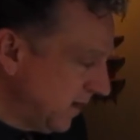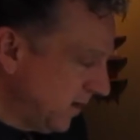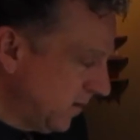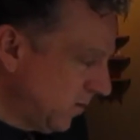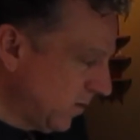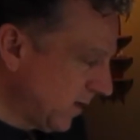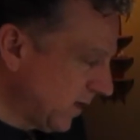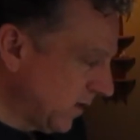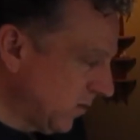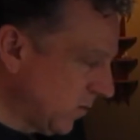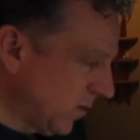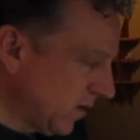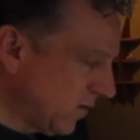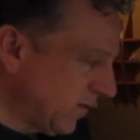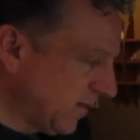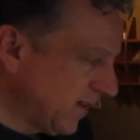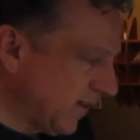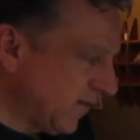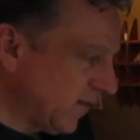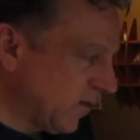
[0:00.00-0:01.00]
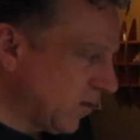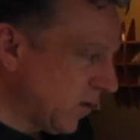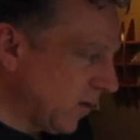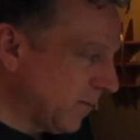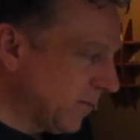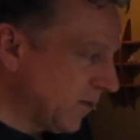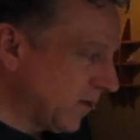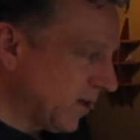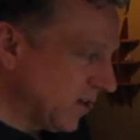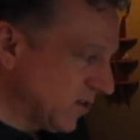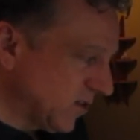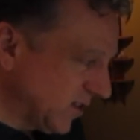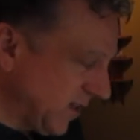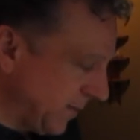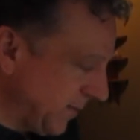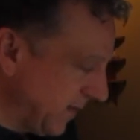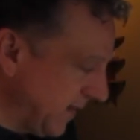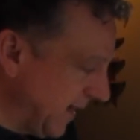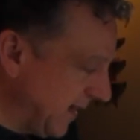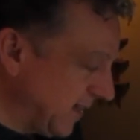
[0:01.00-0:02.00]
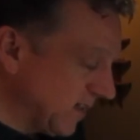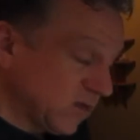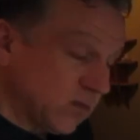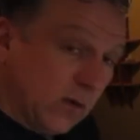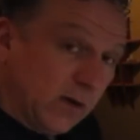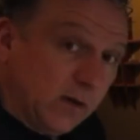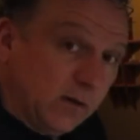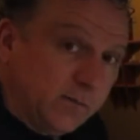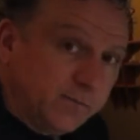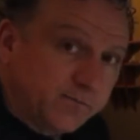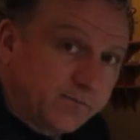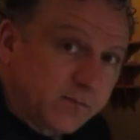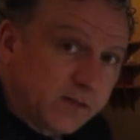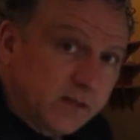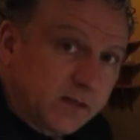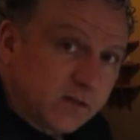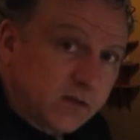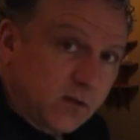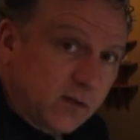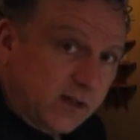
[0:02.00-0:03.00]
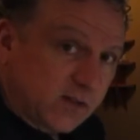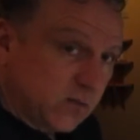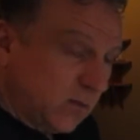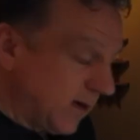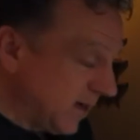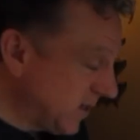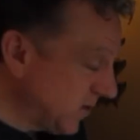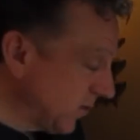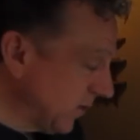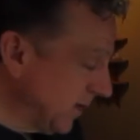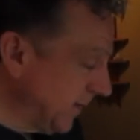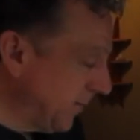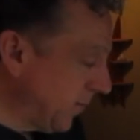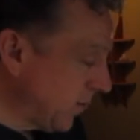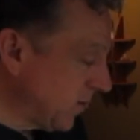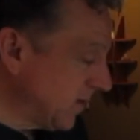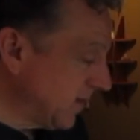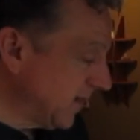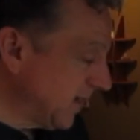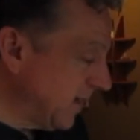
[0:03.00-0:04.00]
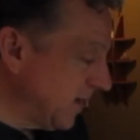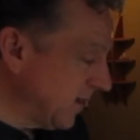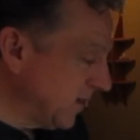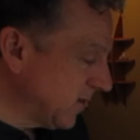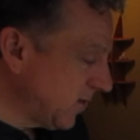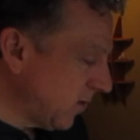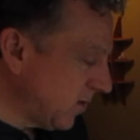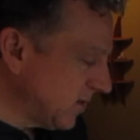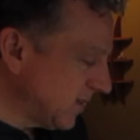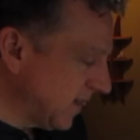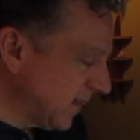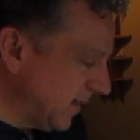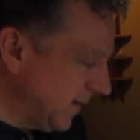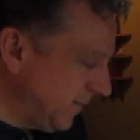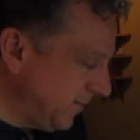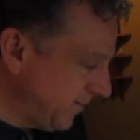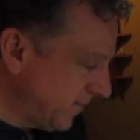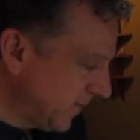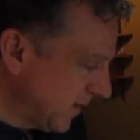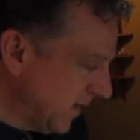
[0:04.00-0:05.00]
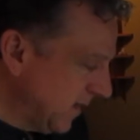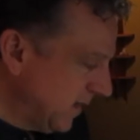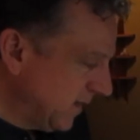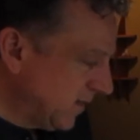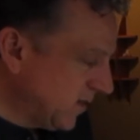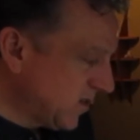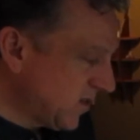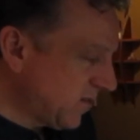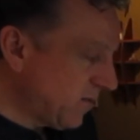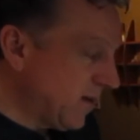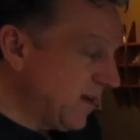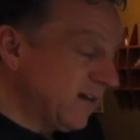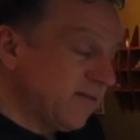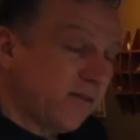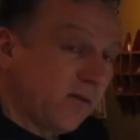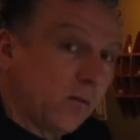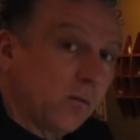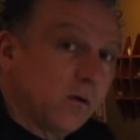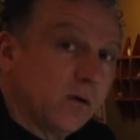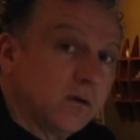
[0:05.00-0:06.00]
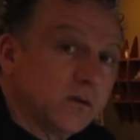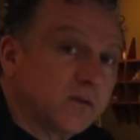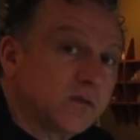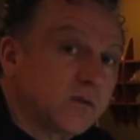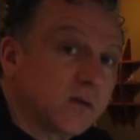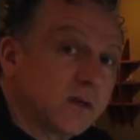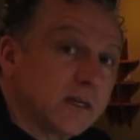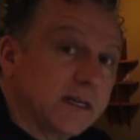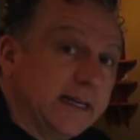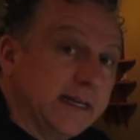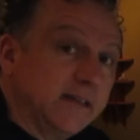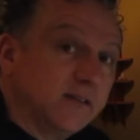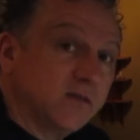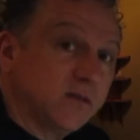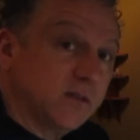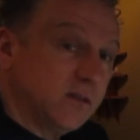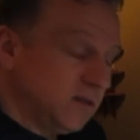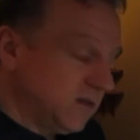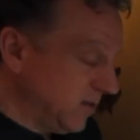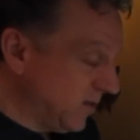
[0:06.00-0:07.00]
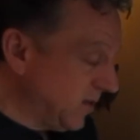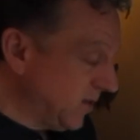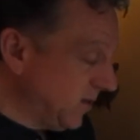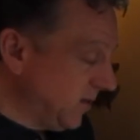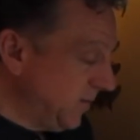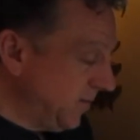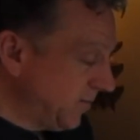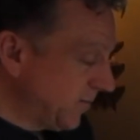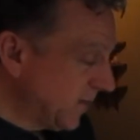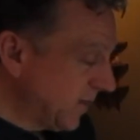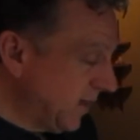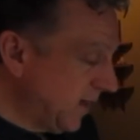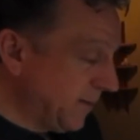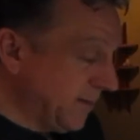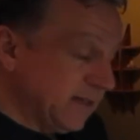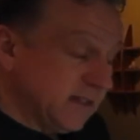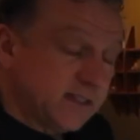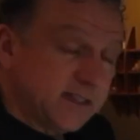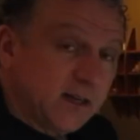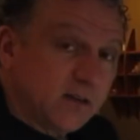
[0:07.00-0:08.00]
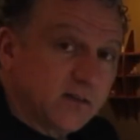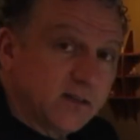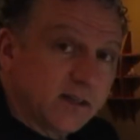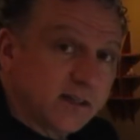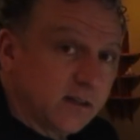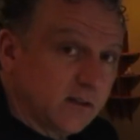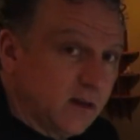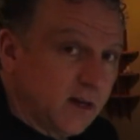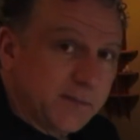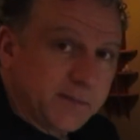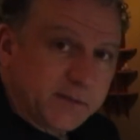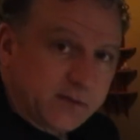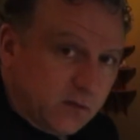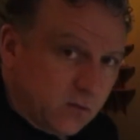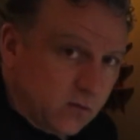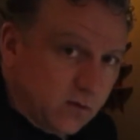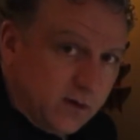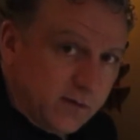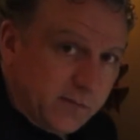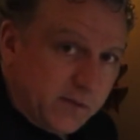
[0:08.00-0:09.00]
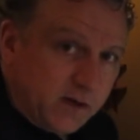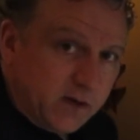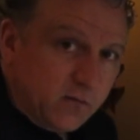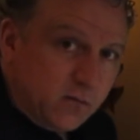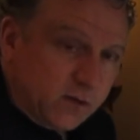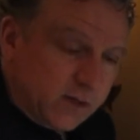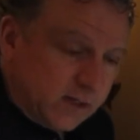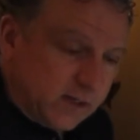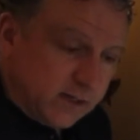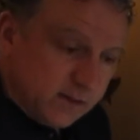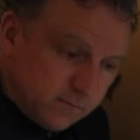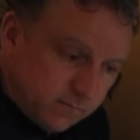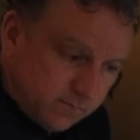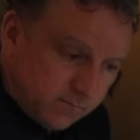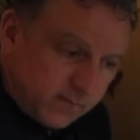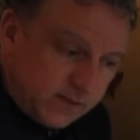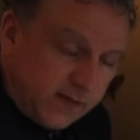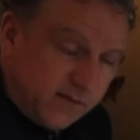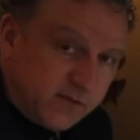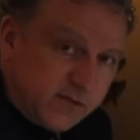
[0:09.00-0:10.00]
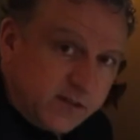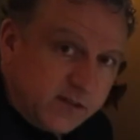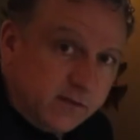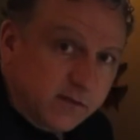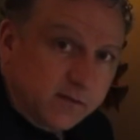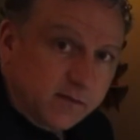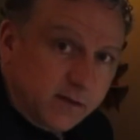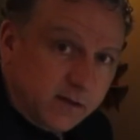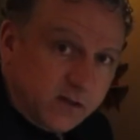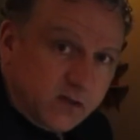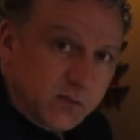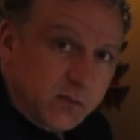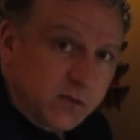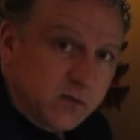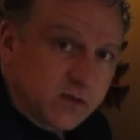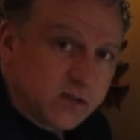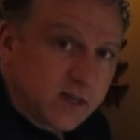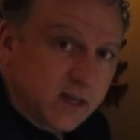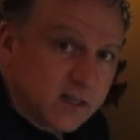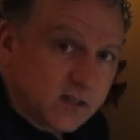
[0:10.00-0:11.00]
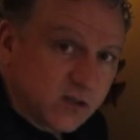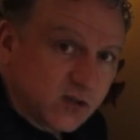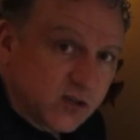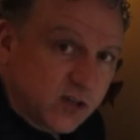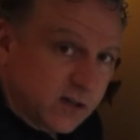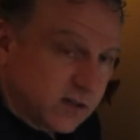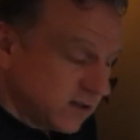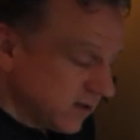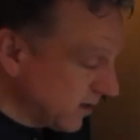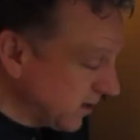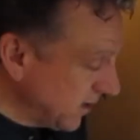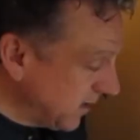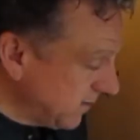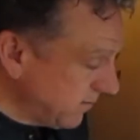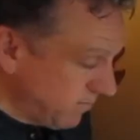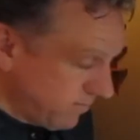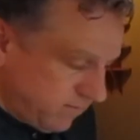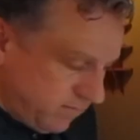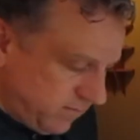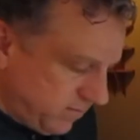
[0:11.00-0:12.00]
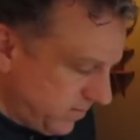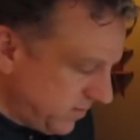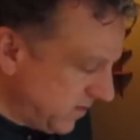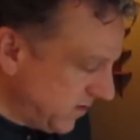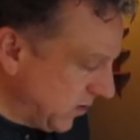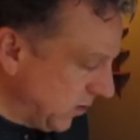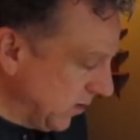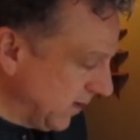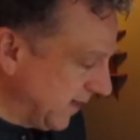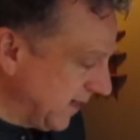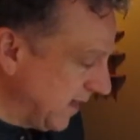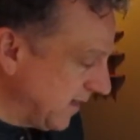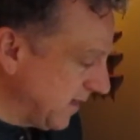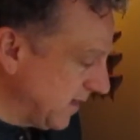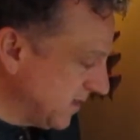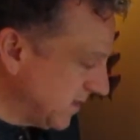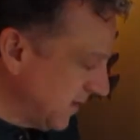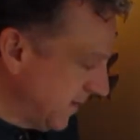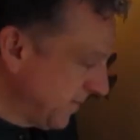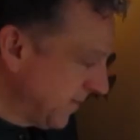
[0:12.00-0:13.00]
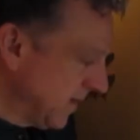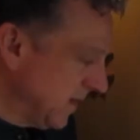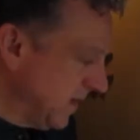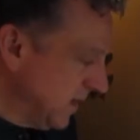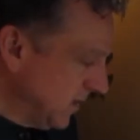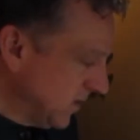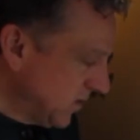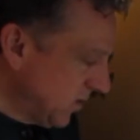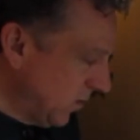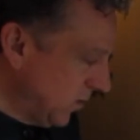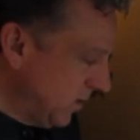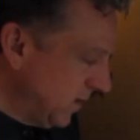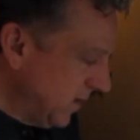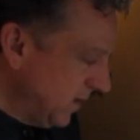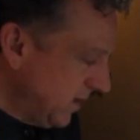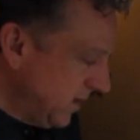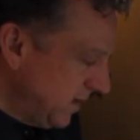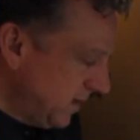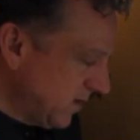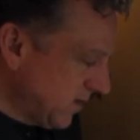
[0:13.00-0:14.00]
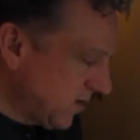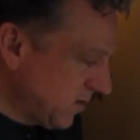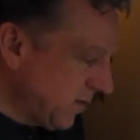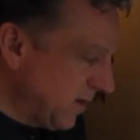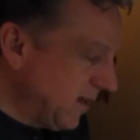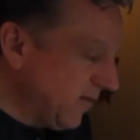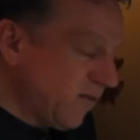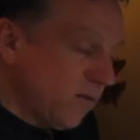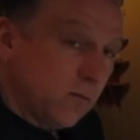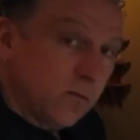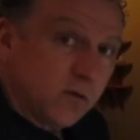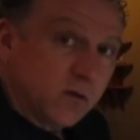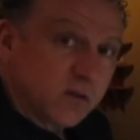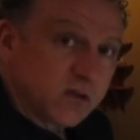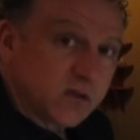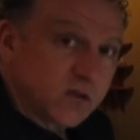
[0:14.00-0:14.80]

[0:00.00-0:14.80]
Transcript: We're going to work with different chord progressions up the neck as well, so that's why it's really important to get your guitar set up. There's 3 different worlds we're going to introduce you to. I mean, this sounds like a lot, but don't worry about it. We're going to give it to you in little spoon-sized chunks. You're going to totally get this. So there's 3 different worlds.